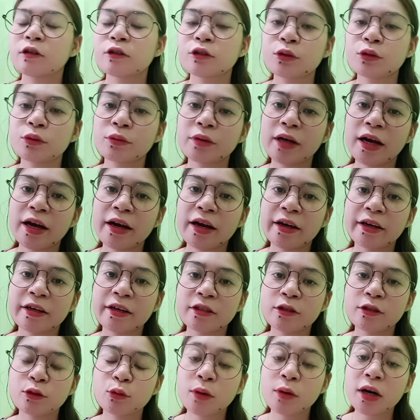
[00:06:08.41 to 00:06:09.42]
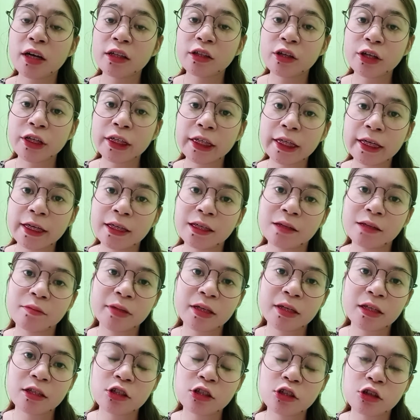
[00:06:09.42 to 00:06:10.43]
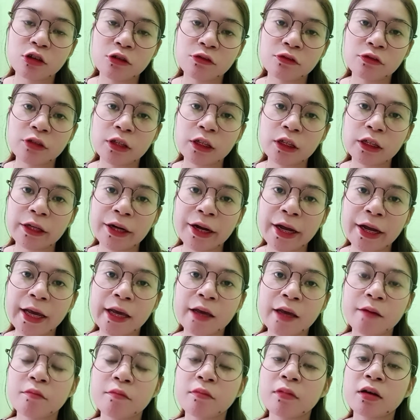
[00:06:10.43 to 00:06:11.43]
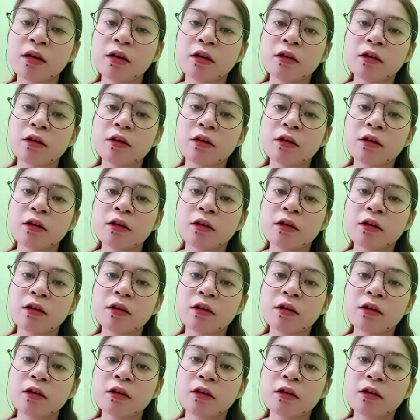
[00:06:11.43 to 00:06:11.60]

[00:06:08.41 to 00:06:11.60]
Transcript: So guys, what are the elements of the crime?